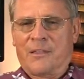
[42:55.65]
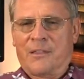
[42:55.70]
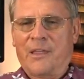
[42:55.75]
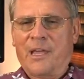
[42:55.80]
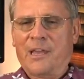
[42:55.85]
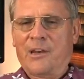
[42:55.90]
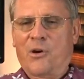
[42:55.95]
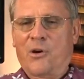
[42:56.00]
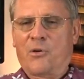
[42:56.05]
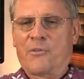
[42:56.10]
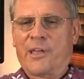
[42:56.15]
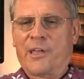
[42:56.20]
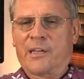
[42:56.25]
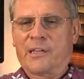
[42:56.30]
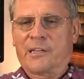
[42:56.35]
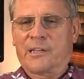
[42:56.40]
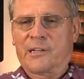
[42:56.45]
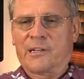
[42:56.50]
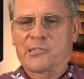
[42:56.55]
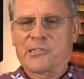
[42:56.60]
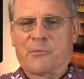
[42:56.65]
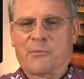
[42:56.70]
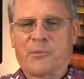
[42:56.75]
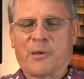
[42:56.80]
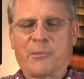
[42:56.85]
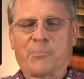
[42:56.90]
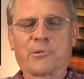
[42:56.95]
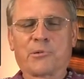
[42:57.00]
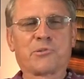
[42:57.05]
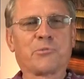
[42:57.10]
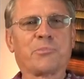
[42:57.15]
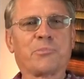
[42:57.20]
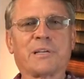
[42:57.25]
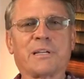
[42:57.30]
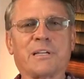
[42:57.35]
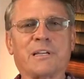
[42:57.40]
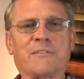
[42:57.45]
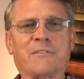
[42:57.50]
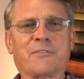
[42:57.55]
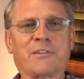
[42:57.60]
They know they can get some people to
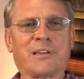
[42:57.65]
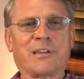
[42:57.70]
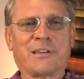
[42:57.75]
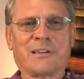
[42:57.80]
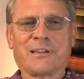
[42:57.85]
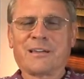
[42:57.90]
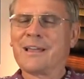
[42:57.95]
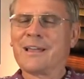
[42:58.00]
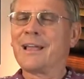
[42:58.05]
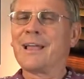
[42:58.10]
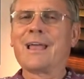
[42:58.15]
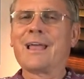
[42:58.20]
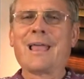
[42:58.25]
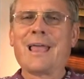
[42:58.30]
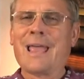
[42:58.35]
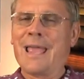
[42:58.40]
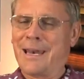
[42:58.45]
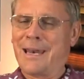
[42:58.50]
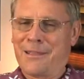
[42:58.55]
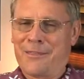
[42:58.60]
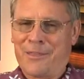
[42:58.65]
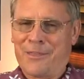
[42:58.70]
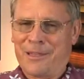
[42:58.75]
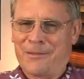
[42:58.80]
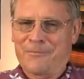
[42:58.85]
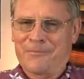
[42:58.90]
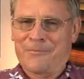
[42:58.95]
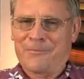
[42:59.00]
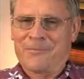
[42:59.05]
believe anything.